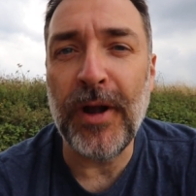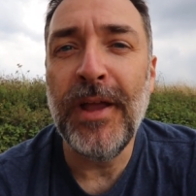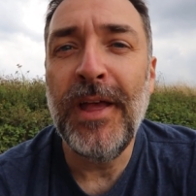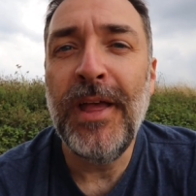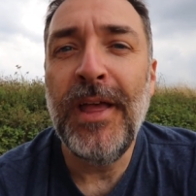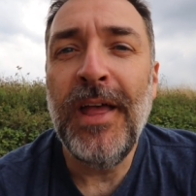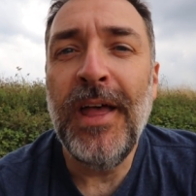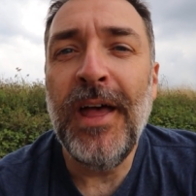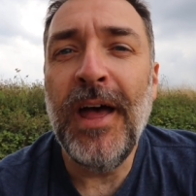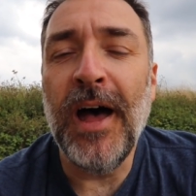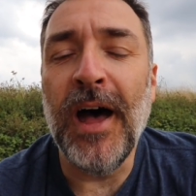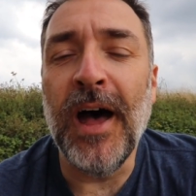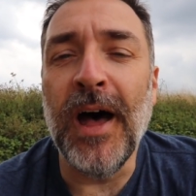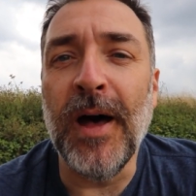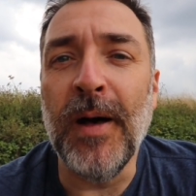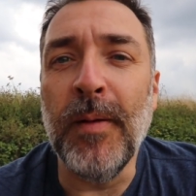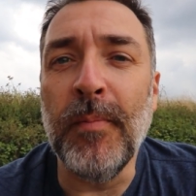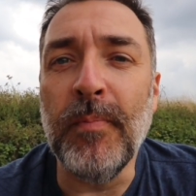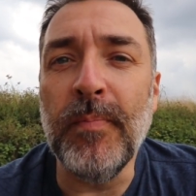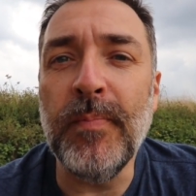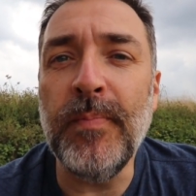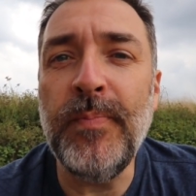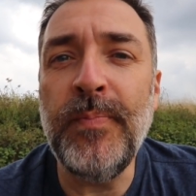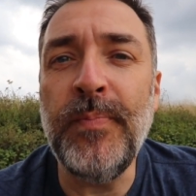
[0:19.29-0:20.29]

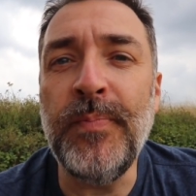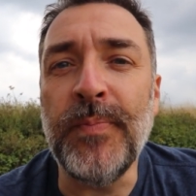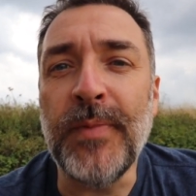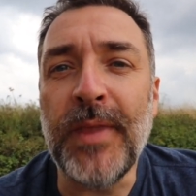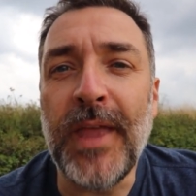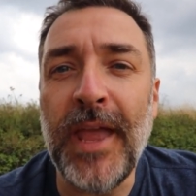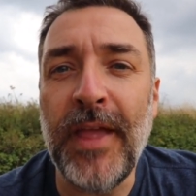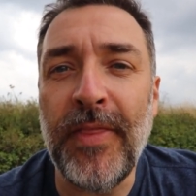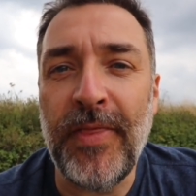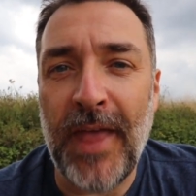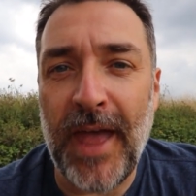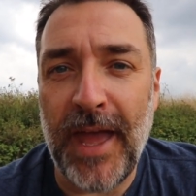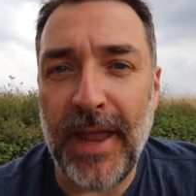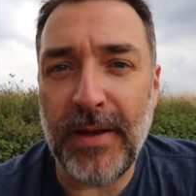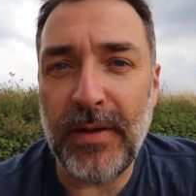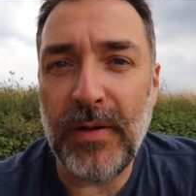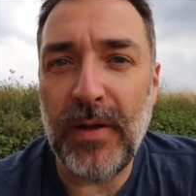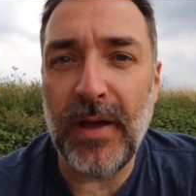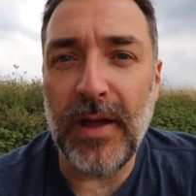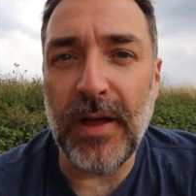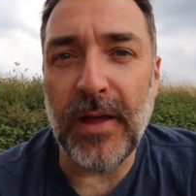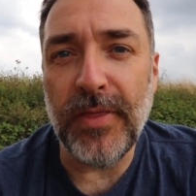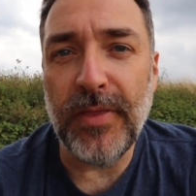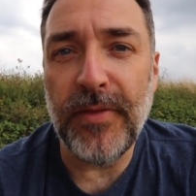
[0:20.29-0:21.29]
In that
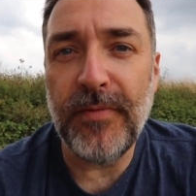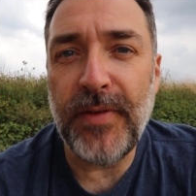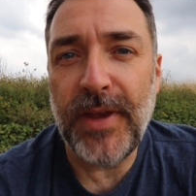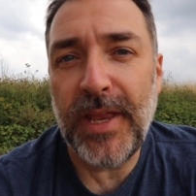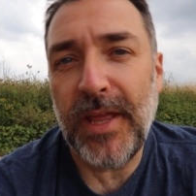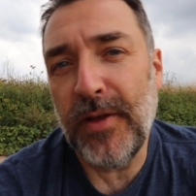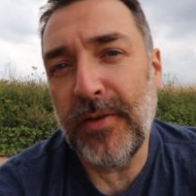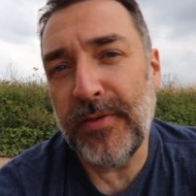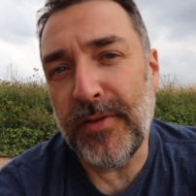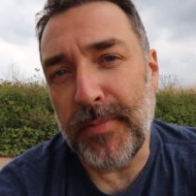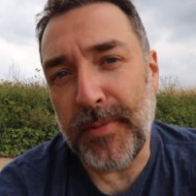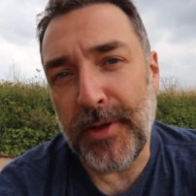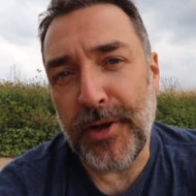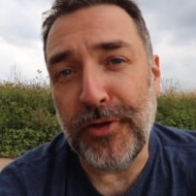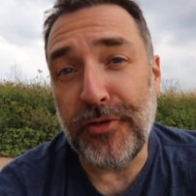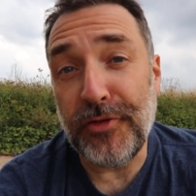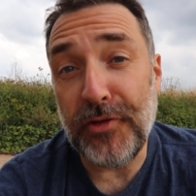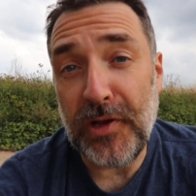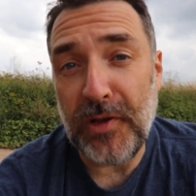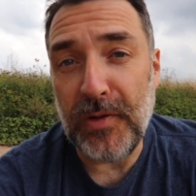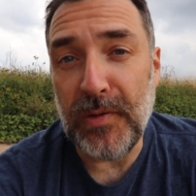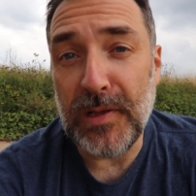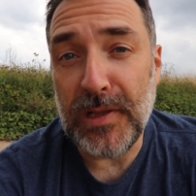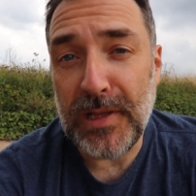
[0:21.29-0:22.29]
the videos I'm going to
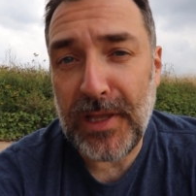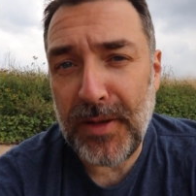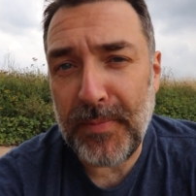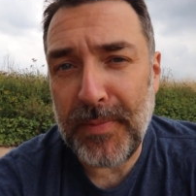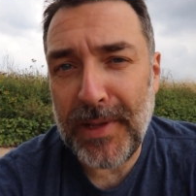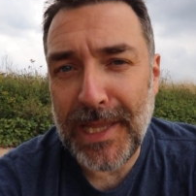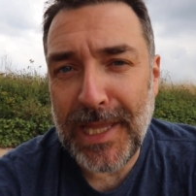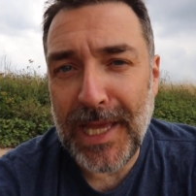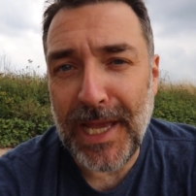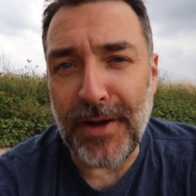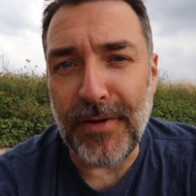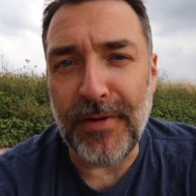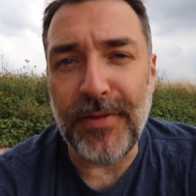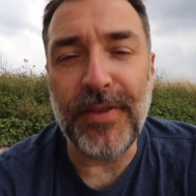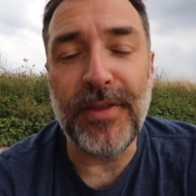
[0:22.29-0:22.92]
show you a little bit later